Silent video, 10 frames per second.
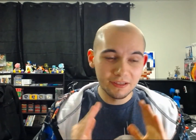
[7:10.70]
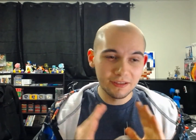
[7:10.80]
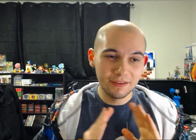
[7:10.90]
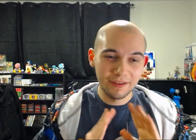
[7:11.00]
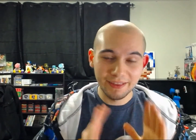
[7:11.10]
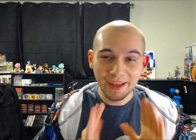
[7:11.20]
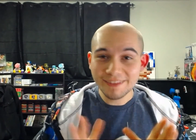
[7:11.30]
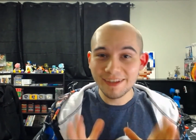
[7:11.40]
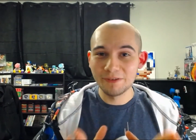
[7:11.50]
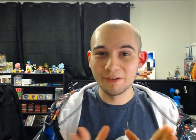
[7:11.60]
Like, that's
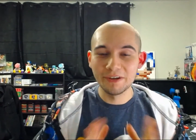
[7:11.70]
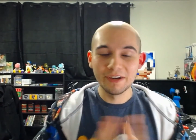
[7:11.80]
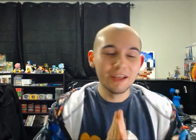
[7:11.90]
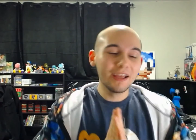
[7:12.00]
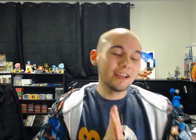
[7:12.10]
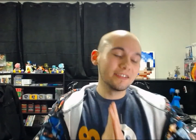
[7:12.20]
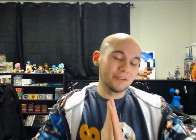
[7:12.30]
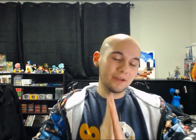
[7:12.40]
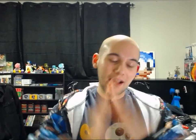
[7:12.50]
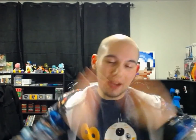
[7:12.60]
how good.
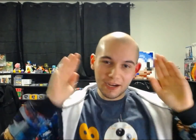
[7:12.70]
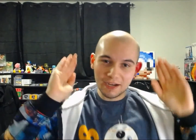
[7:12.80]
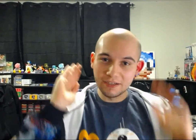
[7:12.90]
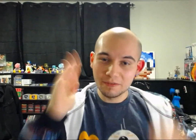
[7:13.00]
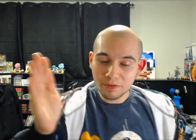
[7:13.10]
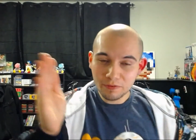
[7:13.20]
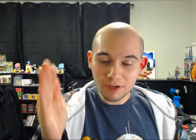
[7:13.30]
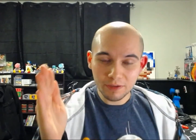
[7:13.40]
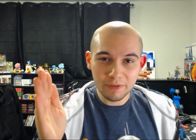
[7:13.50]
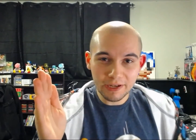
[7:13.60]
So I definitely
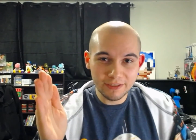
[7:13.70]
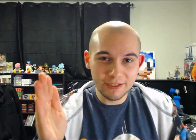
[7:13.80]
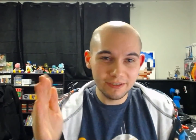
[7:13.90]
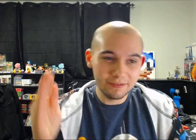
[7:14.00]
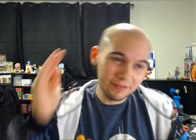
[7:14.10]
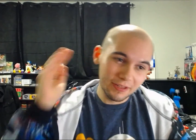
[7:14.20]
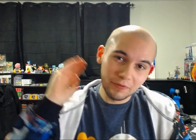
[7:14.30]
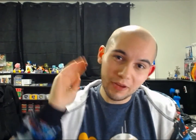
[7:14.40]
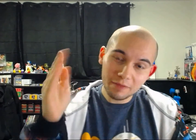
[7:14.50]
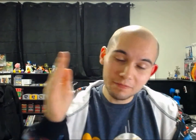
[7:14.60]
recommend it. If
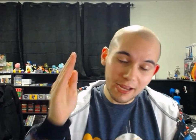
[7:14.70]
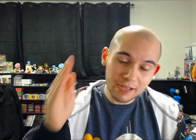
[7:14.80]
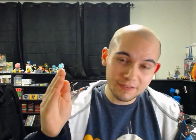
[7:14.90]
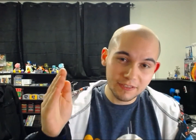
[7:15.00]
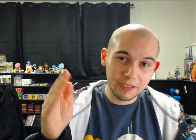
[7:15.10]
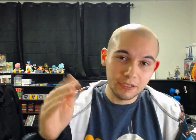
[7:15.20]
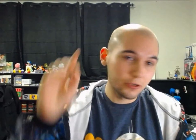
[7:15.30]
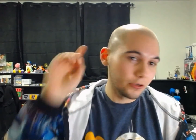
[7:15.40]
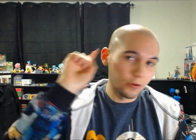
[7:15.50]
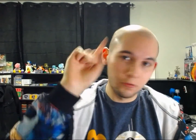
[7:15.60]
you have not seen it,
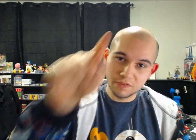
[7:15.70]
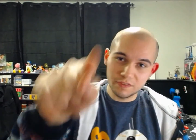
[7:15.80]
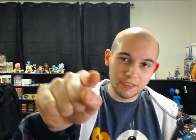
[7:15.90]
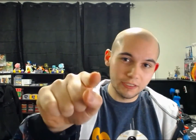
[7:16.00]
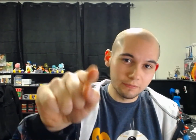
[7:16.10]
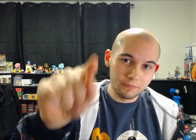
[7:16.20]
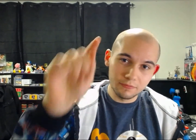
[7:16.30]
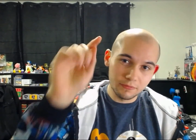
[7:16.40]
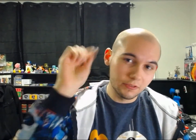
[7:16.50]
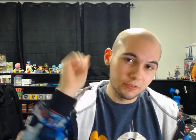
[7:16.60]
go see it.
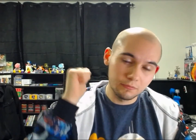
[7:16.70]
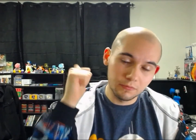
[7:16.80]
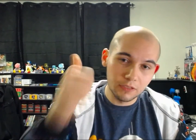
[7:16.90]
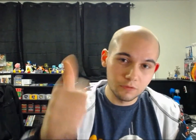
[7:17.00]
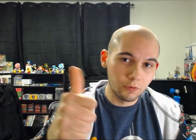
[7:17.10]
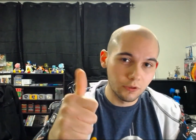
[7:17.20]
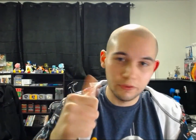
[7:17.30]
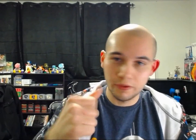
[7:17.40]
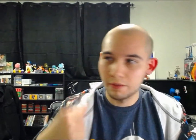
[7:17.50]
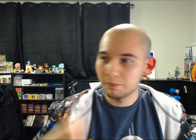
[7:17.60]
It's worth
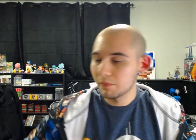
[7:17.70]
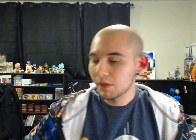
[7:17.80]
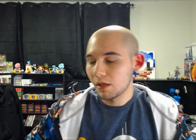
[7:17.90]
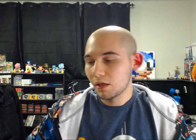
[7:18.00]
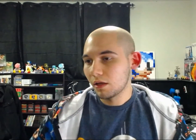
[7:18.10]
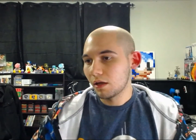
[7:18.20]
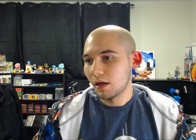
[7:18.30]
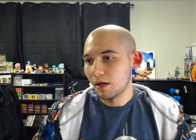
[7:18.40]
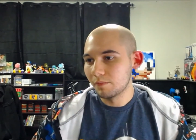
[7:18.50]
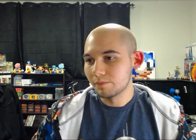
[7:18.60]
it.
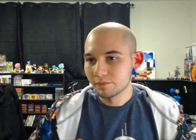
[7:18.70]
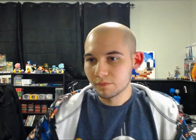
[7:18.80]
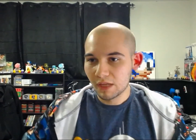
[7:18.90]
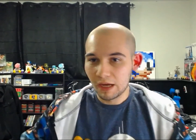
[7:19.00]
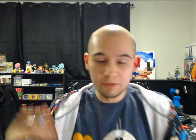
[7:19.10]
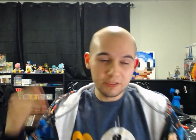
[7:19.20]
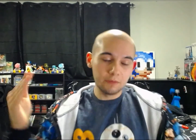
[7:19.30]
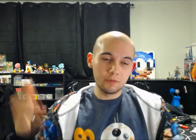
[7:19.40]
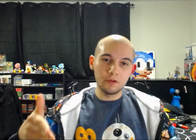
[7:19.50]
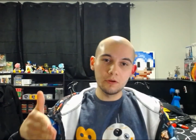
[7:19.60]
Comment down
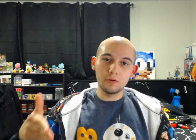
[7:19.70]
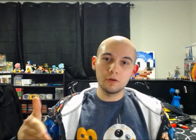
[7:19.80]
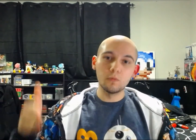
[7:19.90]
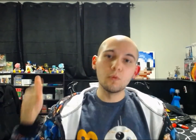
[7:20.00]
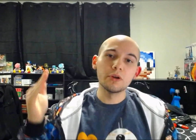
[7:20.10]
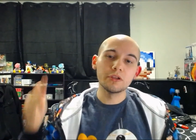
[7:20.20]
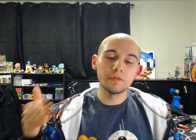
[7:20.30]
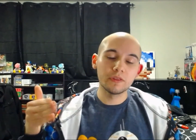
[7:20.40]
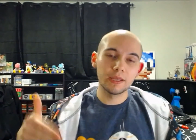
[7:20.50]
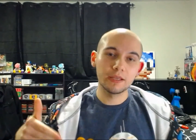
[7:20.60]
below of what do you
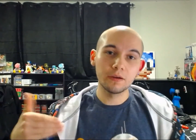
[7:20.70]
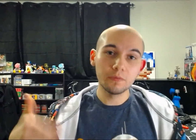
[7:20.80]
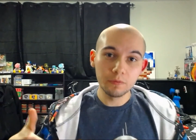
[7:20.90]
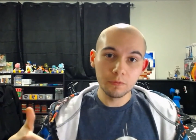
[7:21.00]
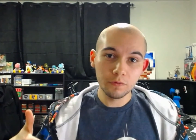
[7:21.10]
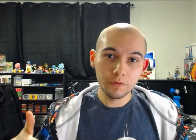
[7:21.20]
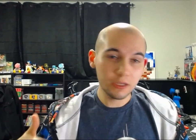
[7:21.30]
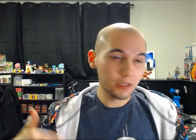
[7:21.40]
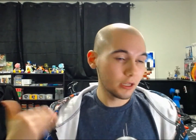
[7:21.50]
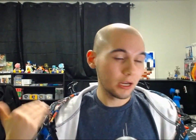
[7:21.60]
think of the movie.
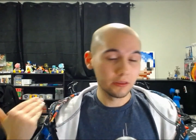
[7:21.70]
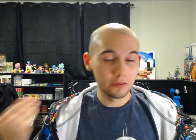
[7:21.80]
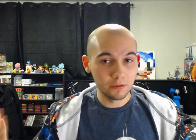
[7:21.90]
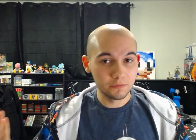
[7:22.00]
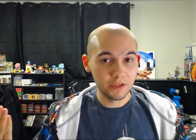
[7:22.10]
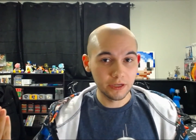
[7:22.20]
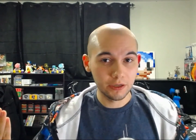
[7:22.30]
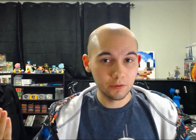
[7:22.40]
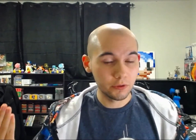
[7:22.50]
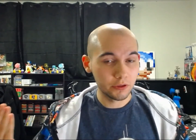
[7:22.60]
I'd love to
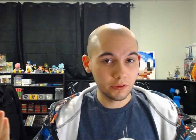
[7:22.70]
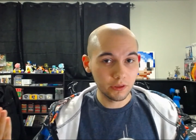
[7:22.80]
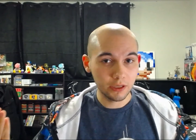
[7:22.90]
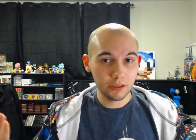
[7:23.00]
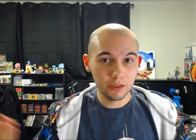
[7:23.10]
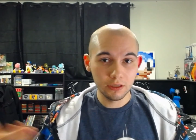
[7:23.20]
hear what you think.